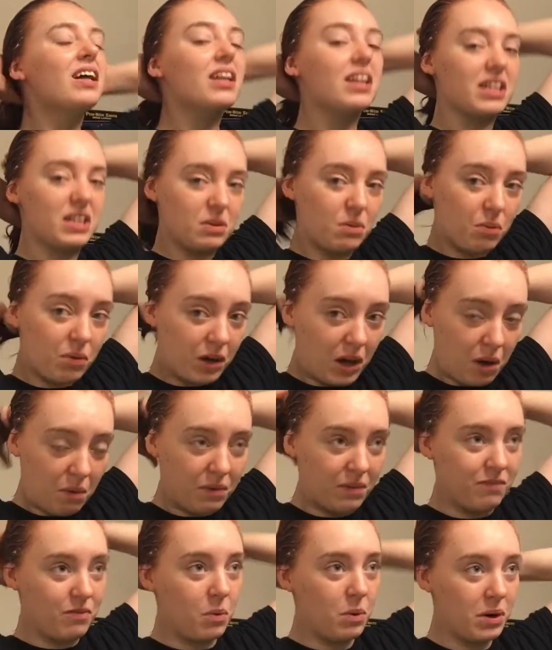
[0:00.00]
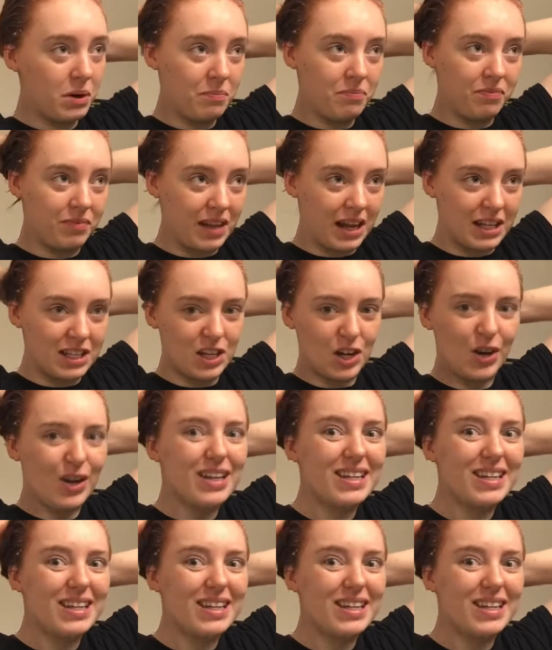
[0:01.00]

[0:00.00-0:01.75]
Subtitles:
That's what we're going for. That's our